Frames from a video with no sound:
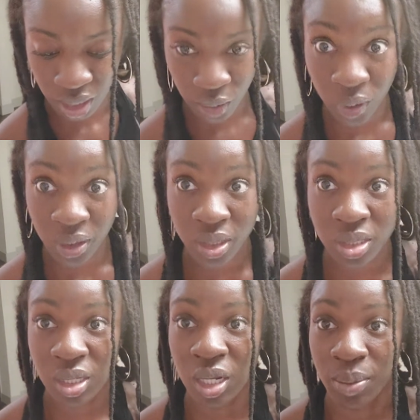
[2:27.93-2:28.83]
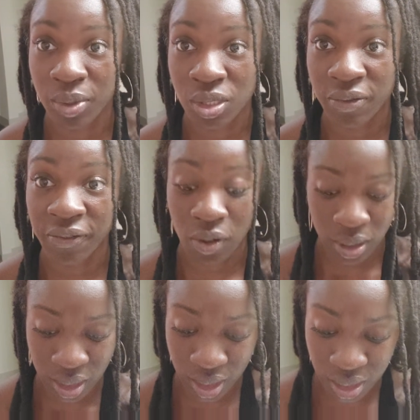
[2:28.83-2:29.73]
I don't want this camera to fall
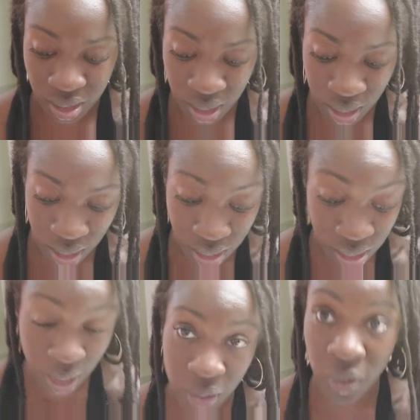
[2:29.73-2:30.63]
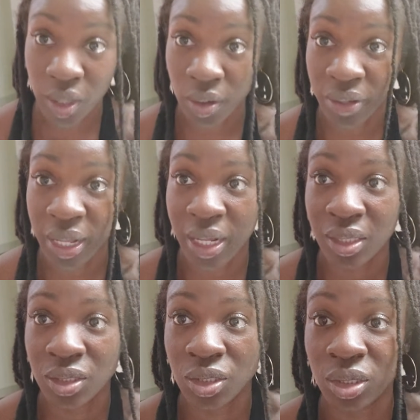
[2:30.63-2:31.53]
on the sink because it's like right on the
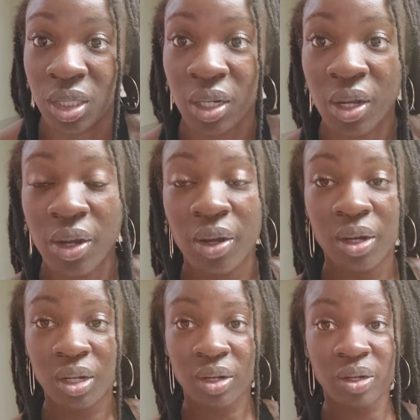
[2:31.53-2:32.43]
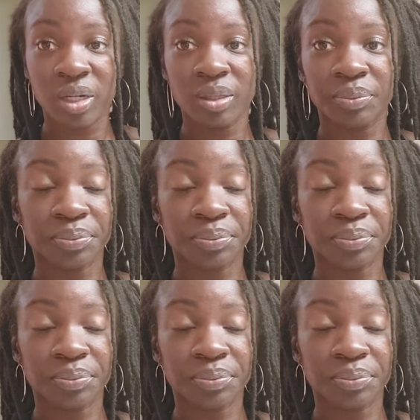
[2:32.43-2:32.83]
edge. All right.